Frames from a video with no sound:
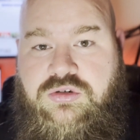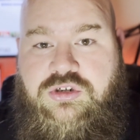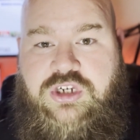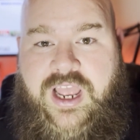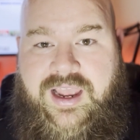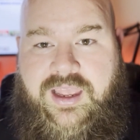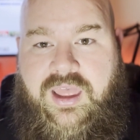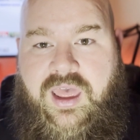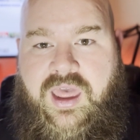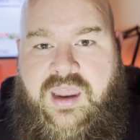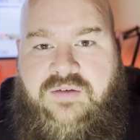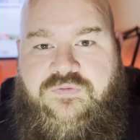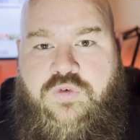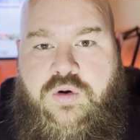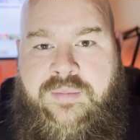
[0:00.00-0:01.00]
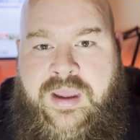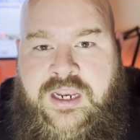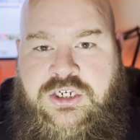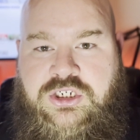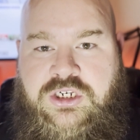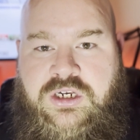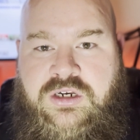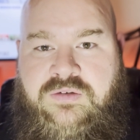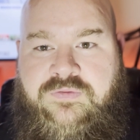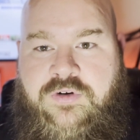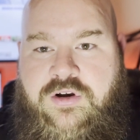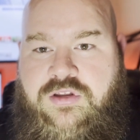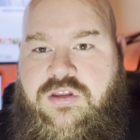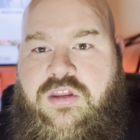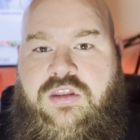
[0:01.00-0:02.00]
shotgun formation
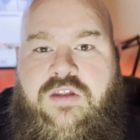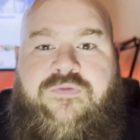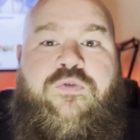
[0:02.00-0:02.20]
versus a